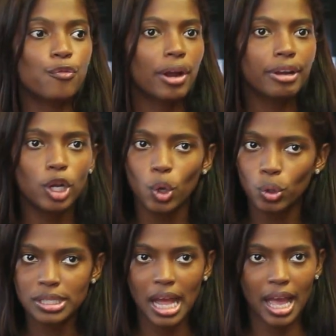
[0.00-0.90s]
very
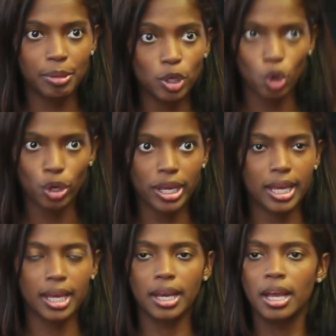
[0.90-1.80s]
low time in
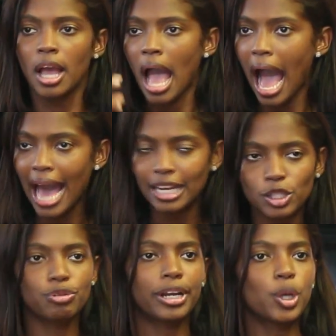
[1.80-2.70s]
cooking, and
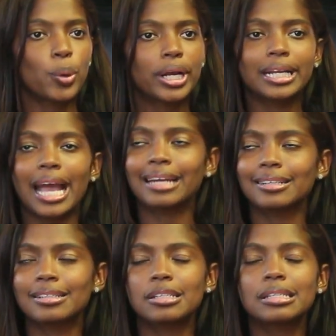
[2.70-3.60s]
it's ready quickly, and
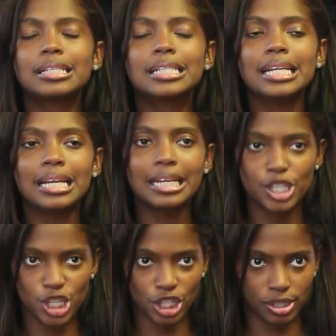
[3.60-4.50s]
it is
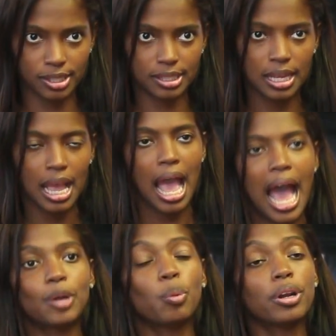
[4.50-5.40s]
delicious.
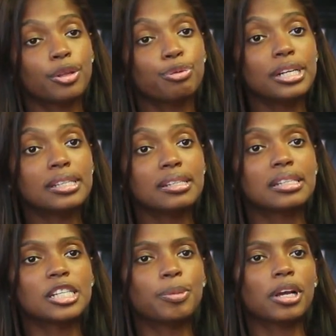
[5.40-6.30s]
And one of the reasons
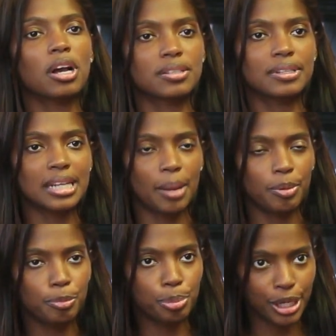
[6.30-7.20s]
is because of the type
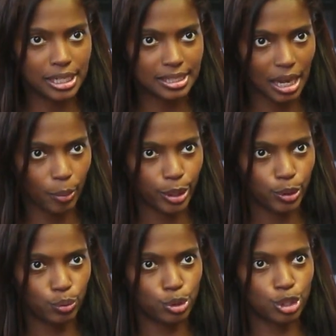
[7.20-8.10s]
of breeds that we
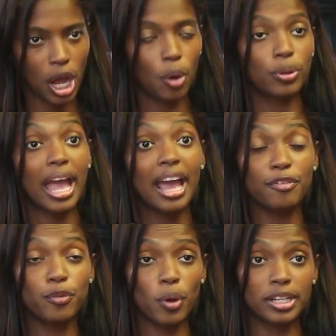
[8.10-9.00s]
use. Now, the
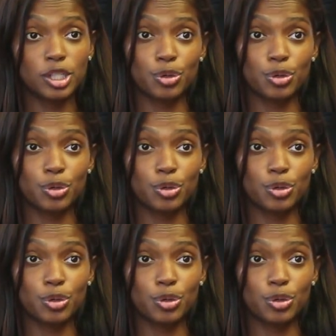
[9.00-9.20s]
F1 is